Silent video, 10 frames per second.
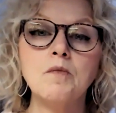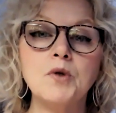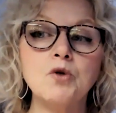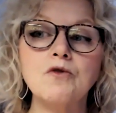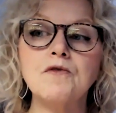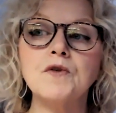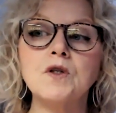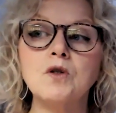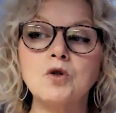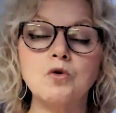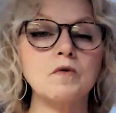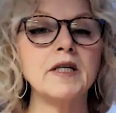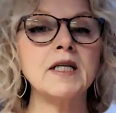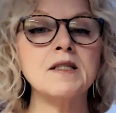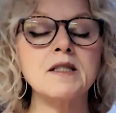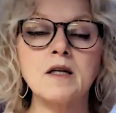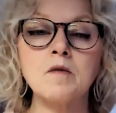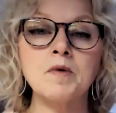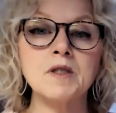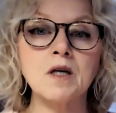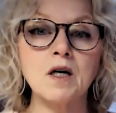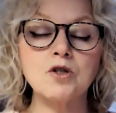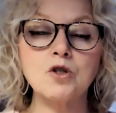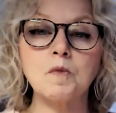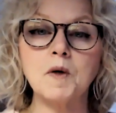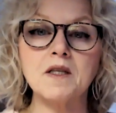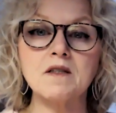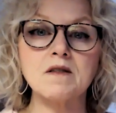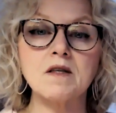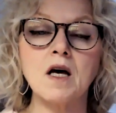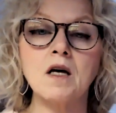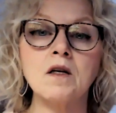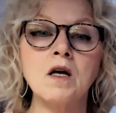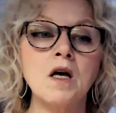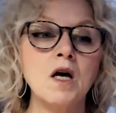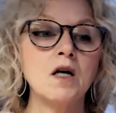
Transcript: beautiful greens that have been touched by the sun,